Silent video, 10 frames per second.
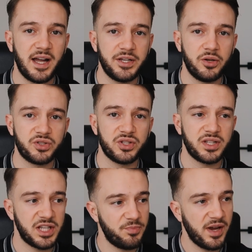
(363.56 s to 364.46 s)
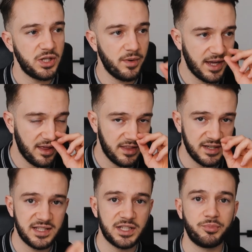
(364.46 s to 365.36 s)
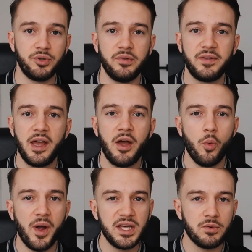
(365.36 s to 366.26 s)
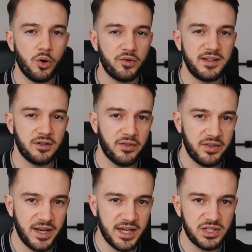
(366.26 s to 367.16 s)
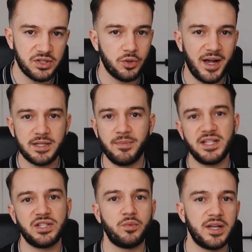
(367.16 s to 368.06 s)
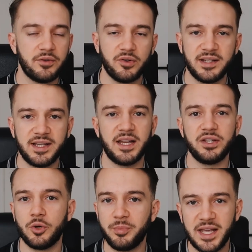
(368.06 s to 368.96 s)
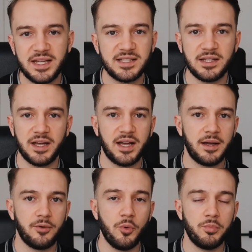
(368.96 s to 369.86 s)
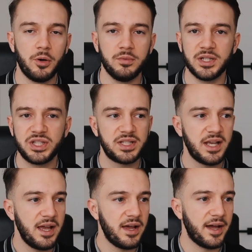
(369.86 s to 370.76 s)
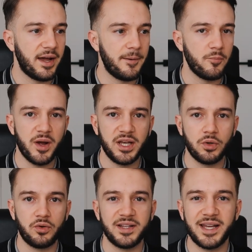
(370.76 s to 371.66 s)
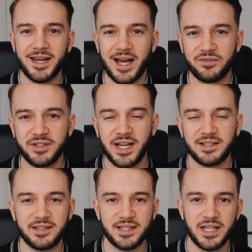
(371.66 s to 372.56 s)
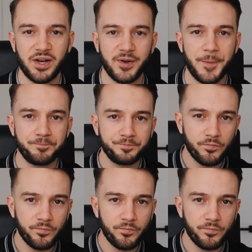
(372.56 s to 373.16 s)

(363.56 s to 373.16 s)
I noticed, especially when getting things disapproved, when you're already on thin ice, so as I mentioned, when you're already getting your page unpublished, when you're already getting ads rejected, etc.,